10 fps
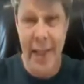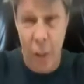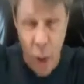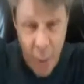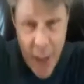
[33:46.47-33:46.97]
I
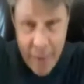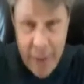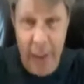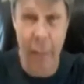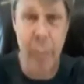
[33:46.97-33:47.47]
said, well, I'm gonna
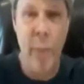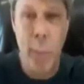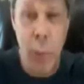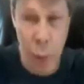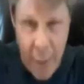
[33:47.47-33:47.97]
have to get a
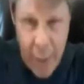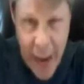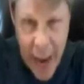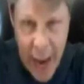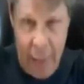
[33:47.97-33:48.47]
bubble
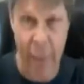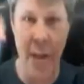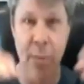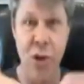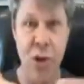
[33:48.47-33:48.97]
wrap hat
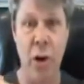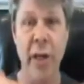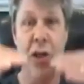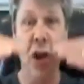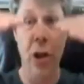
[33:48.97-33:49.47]
because I'm
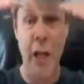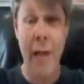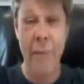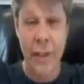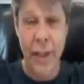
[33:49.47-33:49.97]
starting to
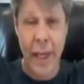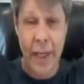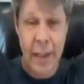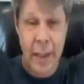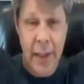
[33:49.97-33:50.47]

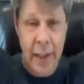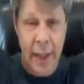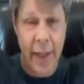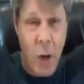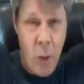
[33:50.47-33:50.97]
levitate
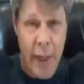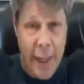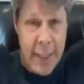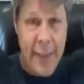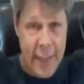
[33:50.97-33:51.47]
and I don't
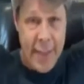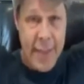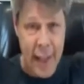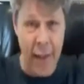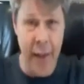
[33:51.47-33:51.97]
want to hit the
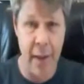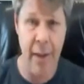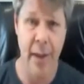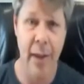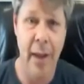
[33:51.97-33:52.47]
ceiling.